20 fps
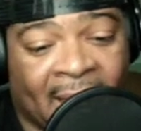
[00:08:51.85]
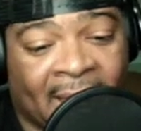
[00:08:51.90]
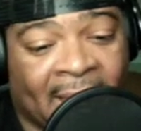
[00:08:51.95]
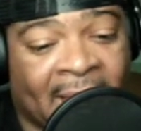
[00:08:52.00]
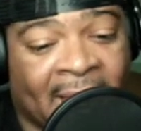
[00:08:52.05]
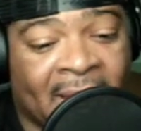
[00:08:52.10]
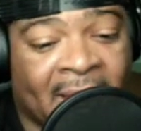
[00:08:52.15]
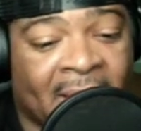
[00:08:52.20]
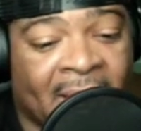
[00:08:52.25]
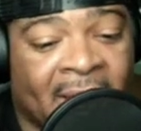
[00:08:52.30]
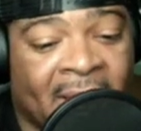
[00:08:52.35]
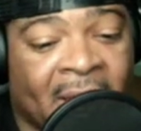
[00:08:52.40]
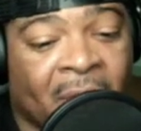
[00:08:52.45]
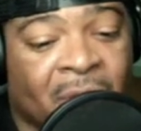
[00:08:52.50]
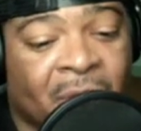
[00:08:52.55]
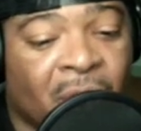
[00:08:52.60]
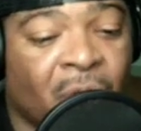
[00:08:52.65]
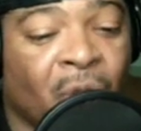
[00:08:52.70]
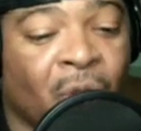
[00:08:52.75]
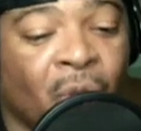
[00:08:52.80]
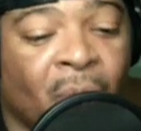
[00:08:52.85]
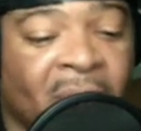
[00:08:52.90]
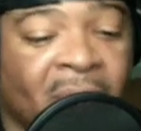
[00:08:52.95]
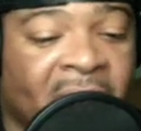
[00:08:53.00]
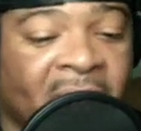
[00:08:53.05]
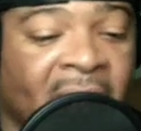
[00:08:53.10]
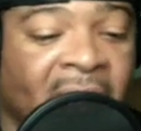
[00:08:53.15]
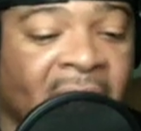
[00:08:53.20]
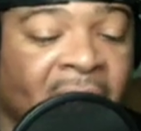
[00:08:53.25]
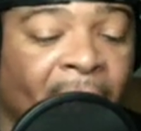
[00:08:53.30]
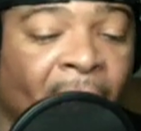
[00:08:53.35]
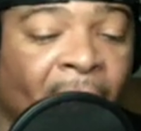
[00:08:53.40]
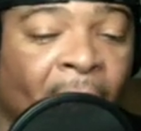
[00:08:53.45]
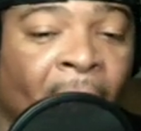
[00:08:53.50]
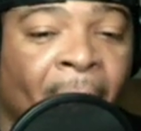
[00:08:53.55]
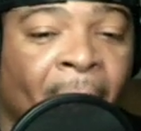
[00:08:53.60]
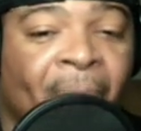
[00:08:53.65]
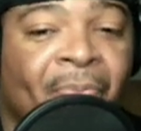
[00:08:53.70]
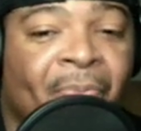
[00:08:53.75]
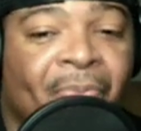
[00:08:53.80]
Like he kills the dude once he gets the
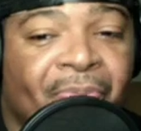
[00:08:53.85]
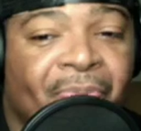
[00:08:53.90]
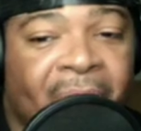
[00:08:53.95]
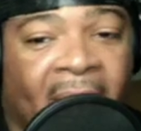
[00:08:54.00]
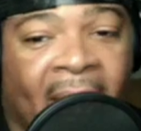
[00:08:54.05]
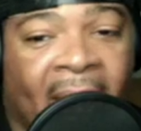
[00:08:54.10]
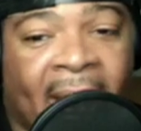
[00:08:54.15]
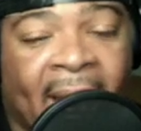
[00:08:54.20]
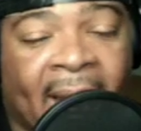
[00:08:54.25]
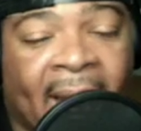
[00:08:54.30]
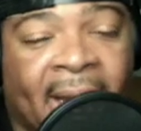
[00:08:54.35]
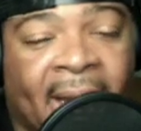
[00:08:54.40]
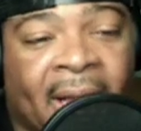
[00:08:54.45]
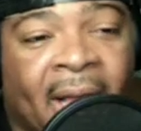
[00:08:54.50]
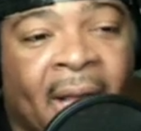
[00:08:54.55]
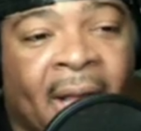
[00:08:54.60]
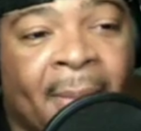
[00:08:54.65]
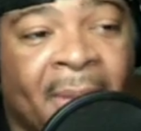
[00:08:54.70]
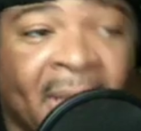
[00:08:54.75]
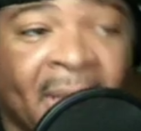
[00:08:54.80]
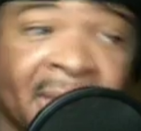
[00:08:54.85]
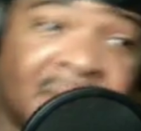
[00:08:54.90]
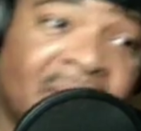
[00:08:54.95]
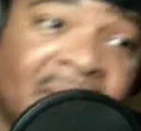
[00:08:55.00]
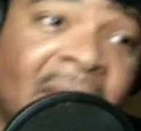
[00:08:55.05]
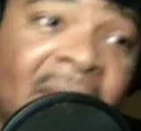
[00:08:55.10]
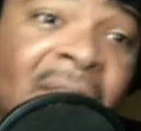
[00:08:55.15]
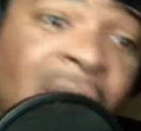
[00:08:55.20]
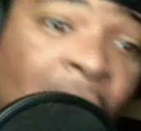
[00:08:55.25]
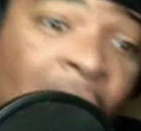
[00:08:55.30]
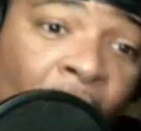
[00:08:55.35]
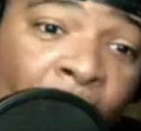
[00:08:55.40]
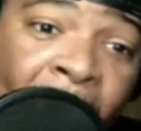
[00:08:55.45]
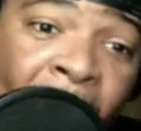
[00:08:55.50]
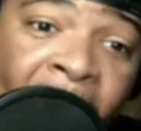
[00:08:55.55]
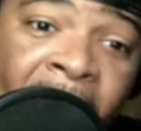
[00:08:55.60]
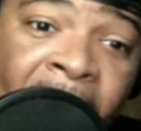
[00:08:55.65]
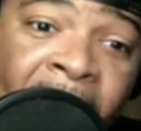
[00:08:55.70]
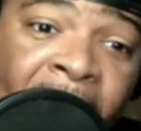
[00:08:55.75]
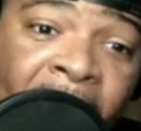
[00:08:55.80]
ball, and he gets a chance to go up
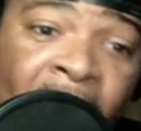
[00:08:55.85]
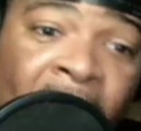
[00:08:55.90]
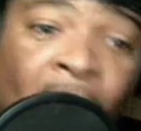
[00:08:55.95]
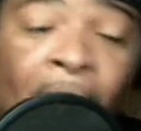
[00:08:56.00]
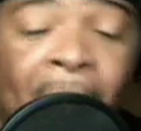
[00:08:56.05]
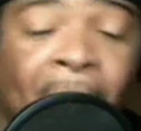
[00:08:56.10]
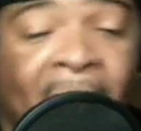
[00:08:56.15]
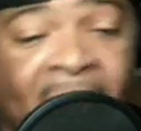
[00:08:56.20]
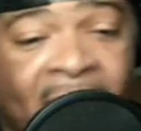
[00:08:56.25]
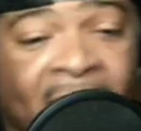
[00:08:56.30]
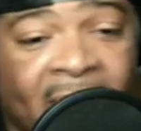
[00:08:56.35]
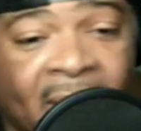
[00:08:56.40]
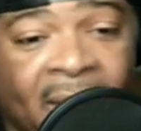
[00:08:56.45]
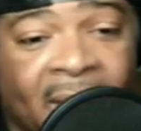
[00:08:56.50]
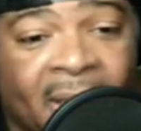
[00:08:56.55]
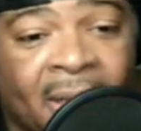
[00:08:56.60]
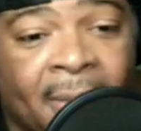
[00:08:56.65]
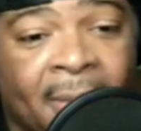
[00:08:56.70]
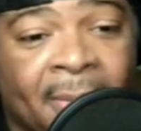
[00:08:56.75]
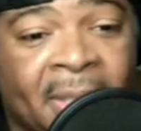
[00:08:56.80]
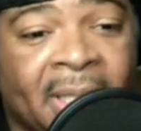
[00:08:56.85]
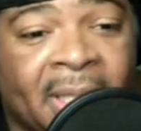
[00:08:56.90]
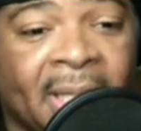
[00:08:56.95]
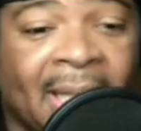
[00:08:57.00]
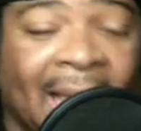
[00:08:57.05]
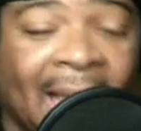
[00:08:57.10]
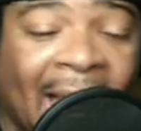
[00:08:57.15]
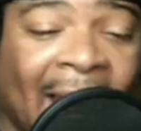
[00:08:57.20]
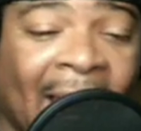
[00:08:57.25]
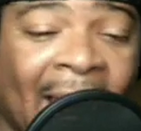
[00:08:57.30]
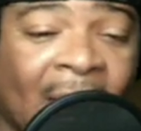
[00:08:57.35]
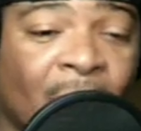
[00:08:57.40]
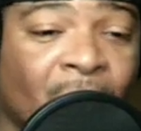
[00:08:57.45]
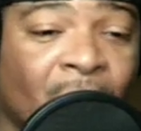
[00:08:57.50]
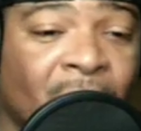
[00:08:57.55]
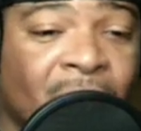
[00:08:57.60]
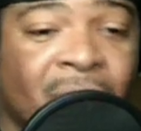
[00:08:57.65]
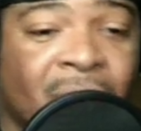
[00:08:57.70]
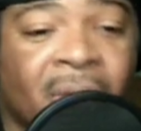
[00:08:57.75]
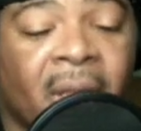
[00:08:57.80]
and meet the guy
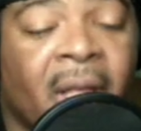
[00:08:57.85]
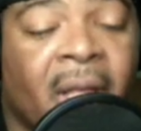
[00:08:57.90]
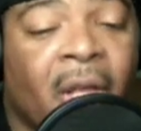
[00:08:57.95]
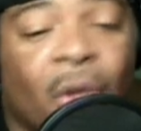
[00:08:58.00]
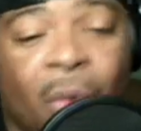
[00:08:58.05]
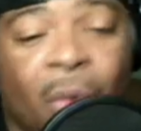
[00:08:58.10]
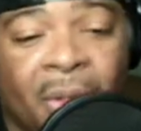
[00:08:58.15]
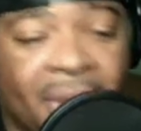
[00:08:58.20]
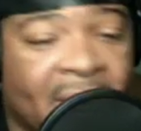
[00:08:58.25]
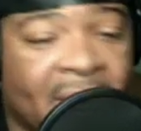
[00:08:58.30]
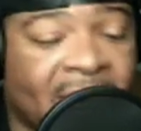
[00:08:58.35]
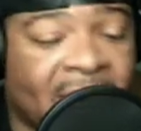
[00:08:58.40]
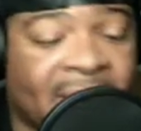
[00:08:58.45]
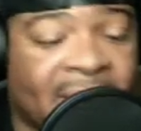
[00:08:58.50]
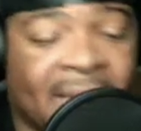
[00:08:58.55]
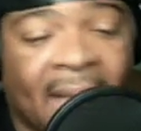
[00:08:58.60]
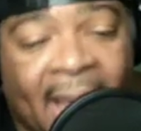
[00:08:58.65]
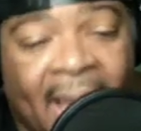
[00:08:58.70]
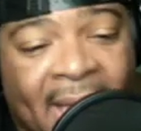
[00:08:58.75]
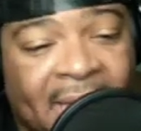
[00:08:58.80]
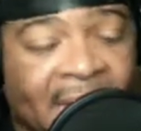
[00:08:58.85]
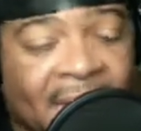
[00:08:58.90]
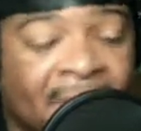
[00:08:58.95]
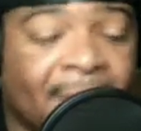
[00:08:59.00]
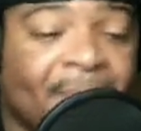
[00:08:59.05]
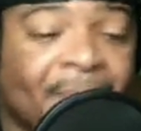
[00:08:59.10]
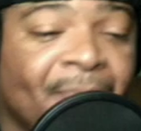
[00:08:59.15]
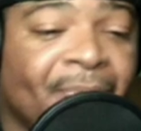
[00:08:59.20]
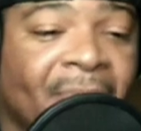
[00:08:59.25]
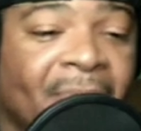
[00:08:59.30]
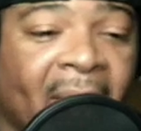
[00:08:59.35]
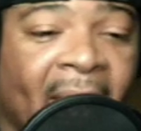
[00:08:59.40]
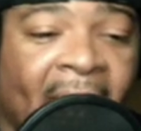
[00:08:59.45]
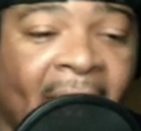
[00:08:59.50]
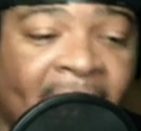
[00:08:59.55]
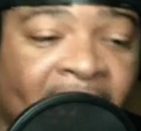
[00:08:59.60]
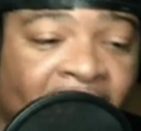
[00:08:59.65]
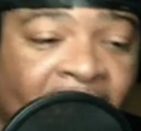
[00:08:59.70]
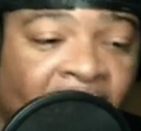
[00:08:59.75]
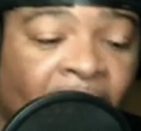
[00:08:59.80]
who he thinks is the agent,
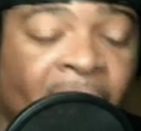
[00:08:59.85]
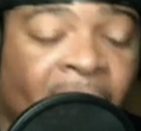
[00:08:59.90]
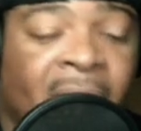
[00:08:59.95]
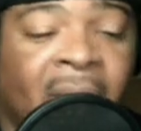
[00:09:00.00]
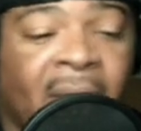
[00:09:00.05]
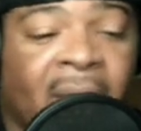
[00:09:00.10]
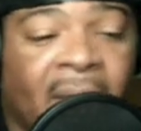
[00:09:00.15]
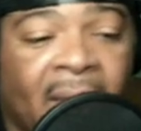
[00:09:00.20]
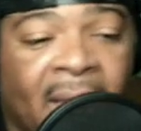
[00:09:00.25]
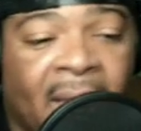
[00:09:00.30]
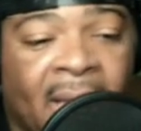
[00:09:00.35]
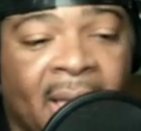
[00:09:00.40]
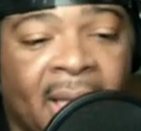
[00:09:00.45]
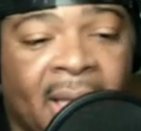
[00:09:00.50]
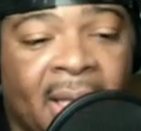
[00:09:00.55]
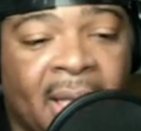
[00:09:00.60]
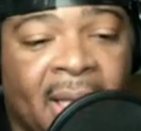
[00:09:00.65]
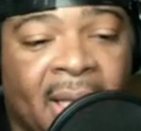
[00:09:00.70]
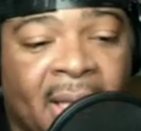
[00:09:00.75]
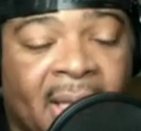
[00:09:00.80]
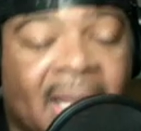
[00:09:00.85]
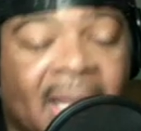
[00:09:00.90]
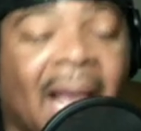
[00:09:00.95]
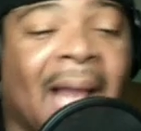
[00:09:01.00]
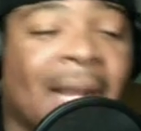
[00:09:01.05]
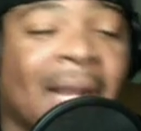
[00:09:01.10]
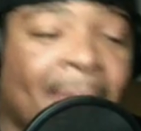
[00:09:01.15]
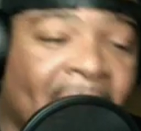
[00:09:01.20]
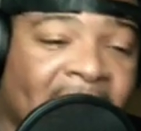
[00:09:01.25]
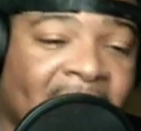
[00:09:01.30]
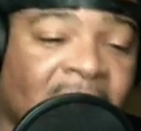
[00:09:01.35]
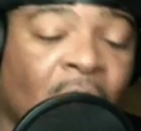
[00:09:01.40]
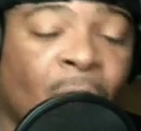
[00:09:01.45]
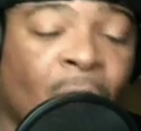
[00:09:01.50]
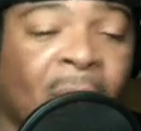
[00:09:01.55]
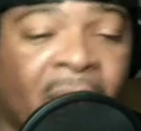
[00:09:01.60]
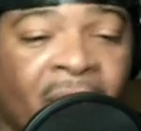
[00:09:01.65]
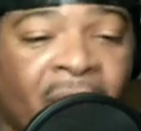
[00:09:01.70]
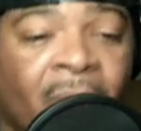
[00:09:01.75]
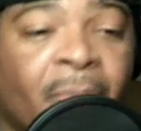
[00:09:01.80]
and he kind of makes a little bit
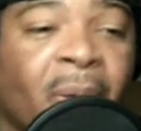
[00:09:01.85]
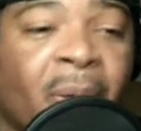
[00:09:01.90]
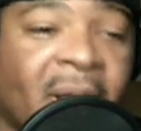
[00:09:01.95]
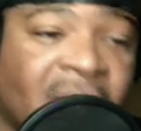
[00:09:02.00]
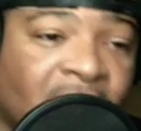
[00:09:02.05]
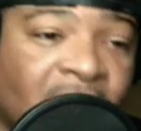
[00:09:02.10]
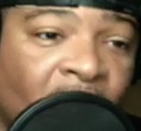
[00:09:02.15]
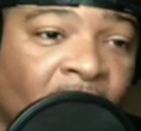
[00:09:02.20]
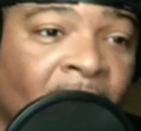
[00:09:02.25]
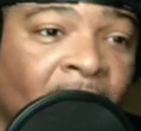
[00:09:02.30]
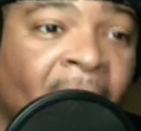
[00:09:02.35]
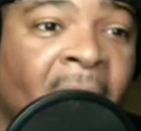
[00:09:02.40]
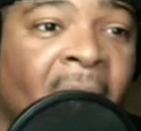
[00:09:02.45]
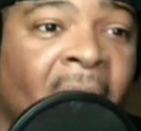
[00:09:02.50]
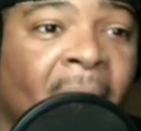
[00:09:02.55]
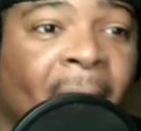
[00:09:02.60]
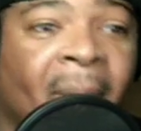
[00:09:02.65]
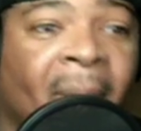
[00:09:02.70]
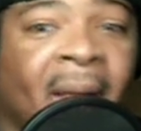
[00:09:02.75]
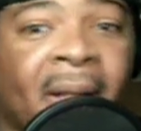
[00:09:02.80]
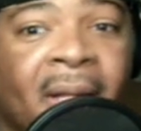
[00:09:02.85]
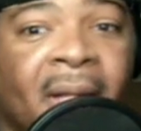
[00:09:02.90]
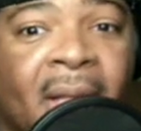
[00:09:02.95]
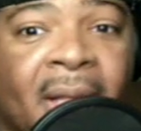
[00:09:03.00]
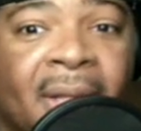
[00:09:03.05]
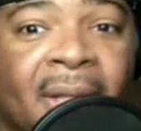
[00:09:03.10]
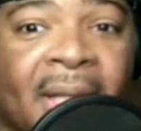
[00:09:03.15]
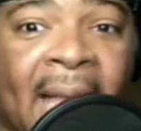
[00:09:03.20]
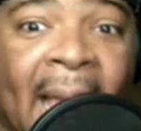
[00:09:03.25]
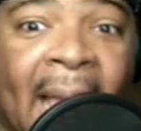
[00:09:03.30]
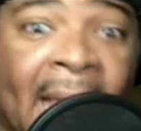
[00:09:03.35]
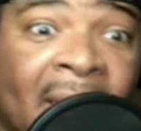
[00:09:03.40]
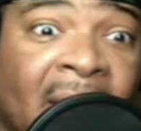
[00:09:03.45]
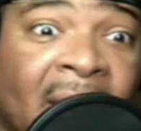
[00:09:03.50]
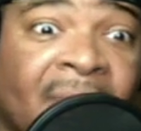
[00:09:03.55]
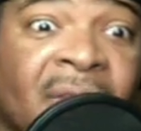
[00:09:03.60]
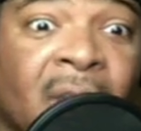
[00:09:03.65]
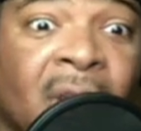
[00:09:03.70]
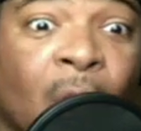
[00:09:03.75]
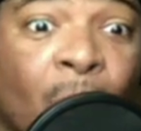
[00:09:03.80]
of an impression on him, but the guy
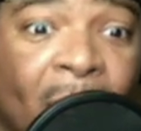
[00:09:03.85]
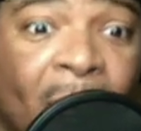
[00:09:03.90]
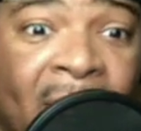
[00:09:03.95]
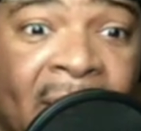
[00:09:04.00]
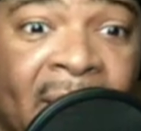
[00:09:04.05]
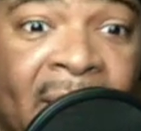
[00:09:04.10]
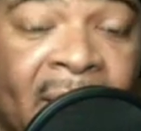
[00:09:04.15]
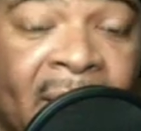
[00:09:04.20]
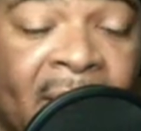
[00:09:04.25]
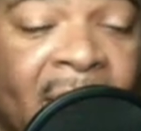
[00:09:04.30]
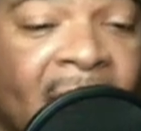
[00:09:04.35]
leaves it open ended.